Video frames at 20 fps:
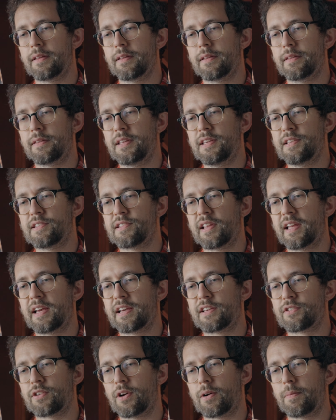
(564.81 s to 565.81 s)
these
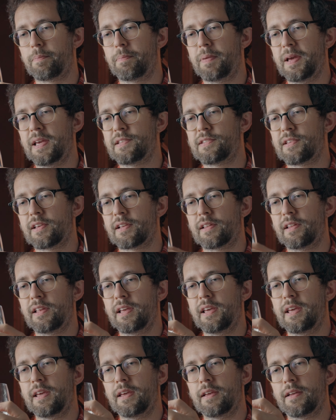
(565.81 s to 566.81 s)
legs are
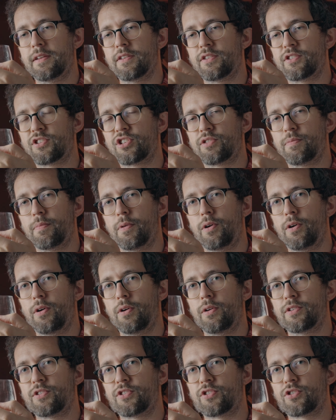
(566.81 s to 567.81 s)
basically
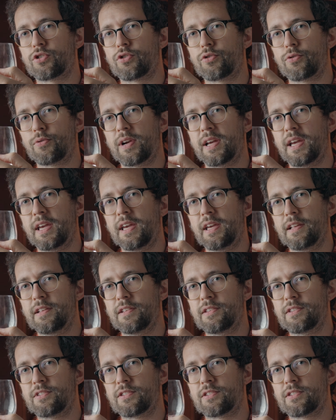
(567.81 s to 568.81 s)
small
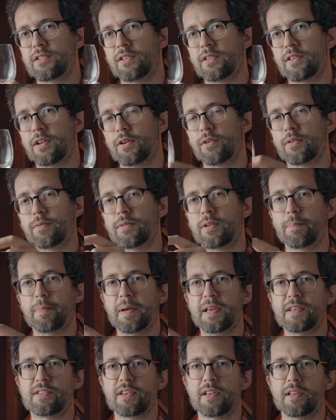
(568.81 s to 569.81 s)
strains. They're
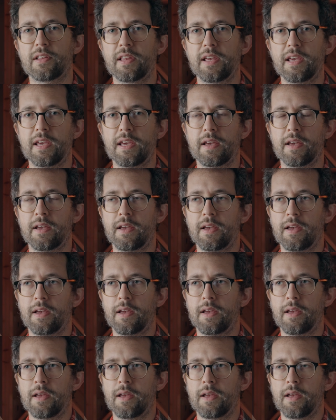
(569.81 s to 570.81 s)
basically
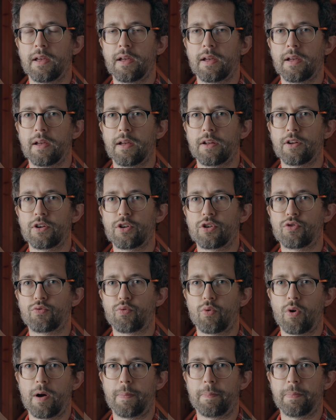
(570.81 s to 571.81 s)

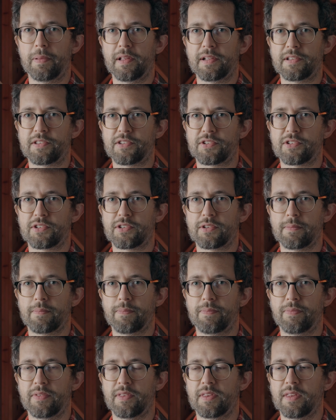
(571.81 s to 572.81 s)
droplets
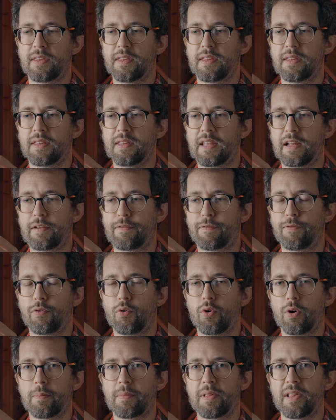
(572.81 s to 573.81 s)
that
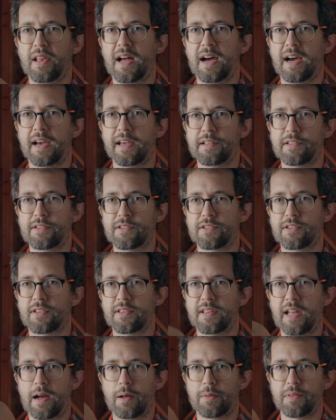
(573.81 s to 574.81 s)
form
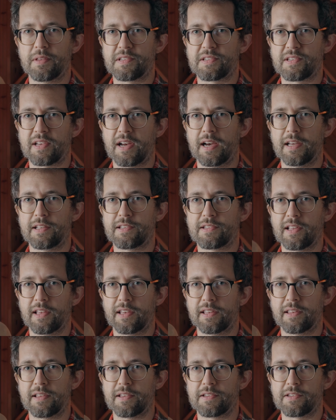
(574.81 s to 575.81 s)
lines down the sides
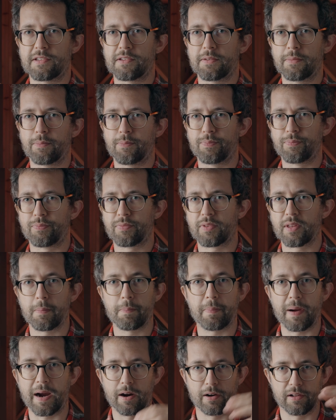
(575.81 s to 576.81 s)
like this,
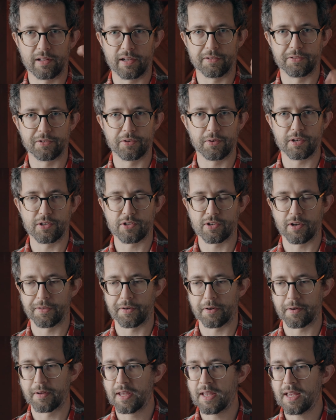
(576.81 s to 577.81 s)
parallel to each
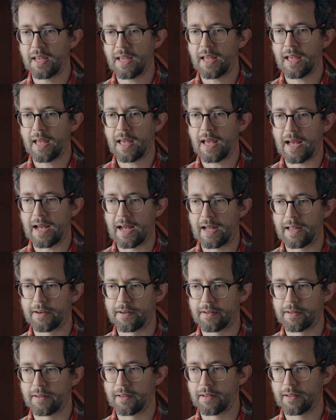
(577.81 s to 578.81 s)
other.
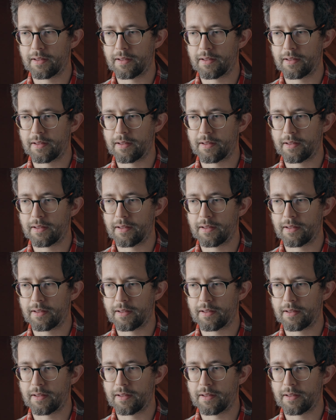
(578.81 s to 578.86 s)
And